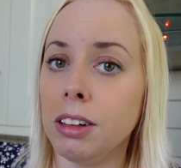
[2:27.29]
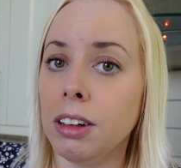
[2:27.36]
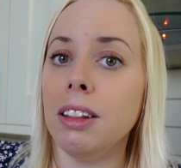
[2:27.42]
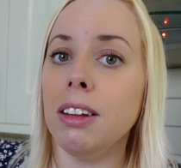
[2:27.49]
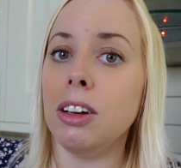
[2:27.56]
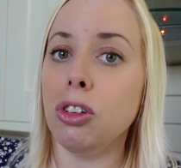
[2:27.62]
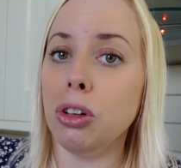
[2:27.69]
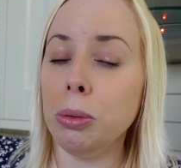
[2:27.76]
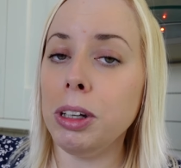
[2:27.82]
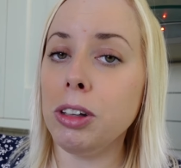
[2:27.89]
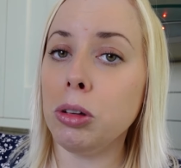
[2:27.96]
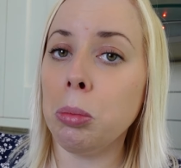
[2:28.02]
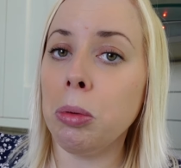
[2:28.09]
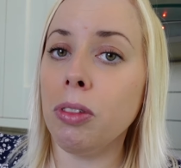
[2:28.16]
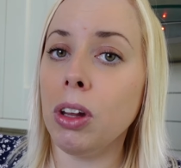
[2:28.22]
They do eat
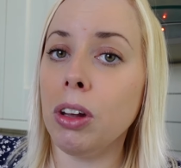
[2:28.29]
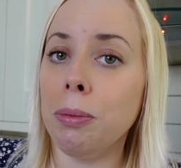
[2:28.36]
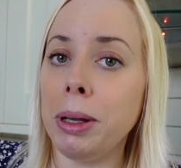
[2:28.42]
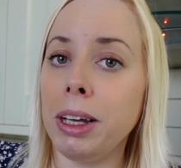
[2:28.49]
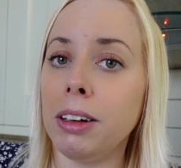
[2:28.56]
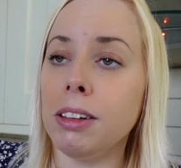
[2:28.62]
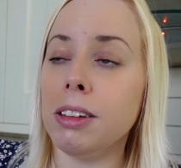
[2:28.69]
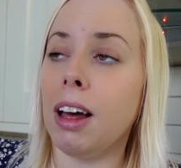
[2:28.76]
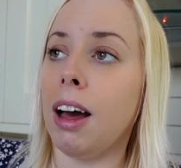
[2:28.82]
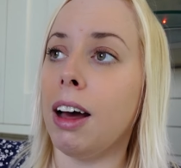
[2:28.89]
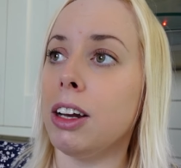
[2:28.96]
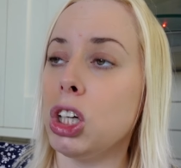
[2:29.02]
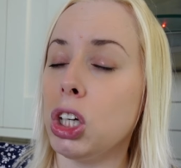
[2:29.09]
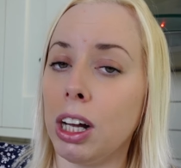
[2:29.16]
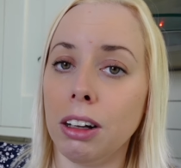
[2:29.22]
some of their meals
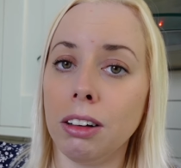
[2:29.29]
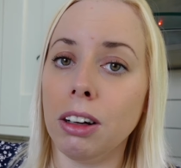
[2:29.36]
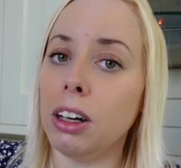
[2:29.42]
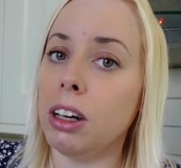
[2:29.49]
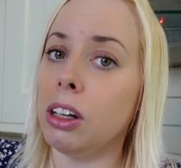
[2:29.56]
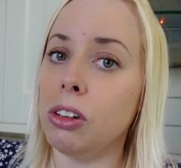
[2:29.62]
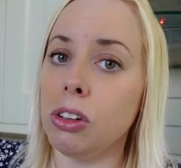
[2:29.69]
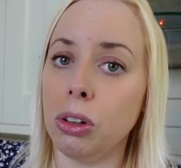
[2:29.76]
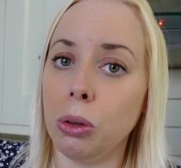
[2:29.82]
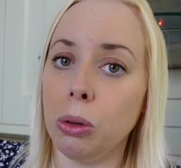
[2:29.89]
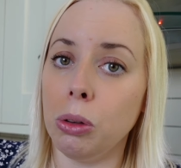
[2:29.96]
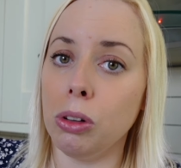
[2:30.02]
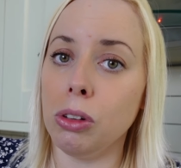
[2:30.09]
at childcare and school.